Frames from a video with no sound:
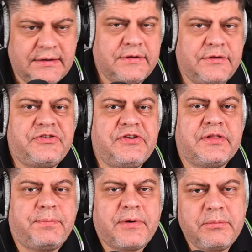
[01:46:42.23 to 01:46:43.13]
You see,
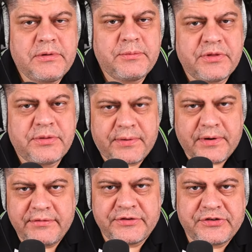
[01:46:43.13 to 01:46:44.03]
the problem with
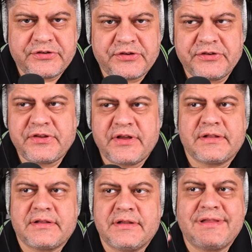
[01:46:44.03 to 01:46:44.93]
provinces is
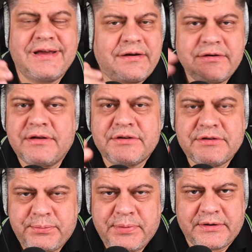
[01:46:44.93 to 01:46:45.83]
that they're not
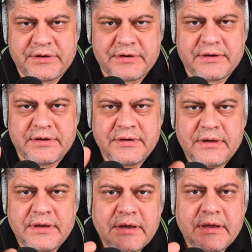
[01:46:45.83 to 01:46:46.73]
independent.
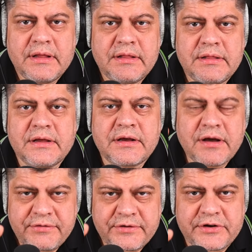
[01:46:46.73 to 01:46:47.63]
The
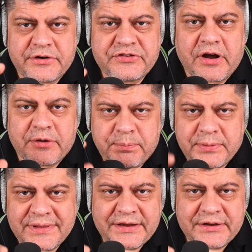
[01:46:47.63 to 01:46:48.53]
governors are
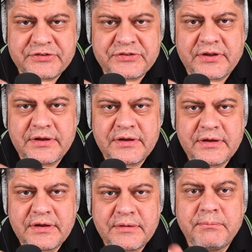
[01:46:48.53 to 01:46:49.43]
placed,
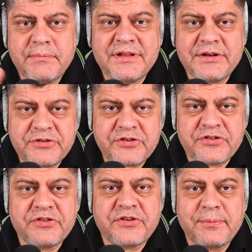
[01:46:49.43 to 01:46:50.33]
the
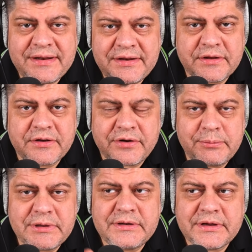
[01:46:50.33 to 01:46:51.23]
decisions are made in the
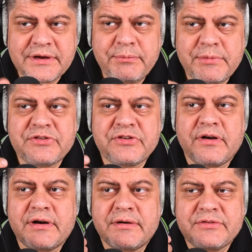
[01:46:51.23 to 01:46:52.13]
Kremlin, the governments
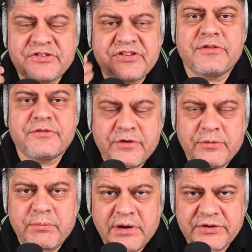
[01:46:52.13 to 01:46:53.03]
are sent
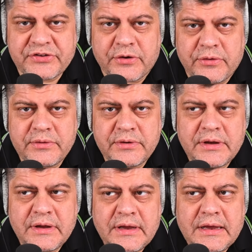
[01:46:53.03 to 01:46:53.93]
from Moscow.
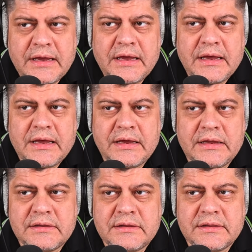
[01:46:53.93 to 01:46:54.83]

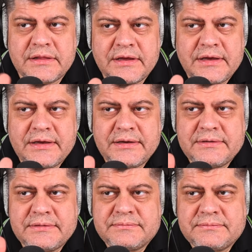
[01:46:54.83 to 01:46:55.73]
And
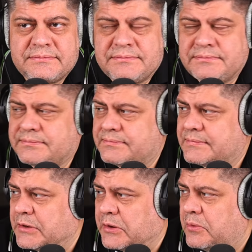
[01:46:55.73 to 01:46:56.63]
they,
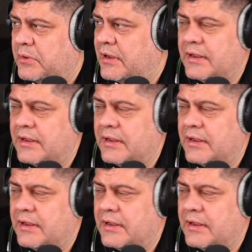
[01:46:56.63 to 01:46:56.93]
you know,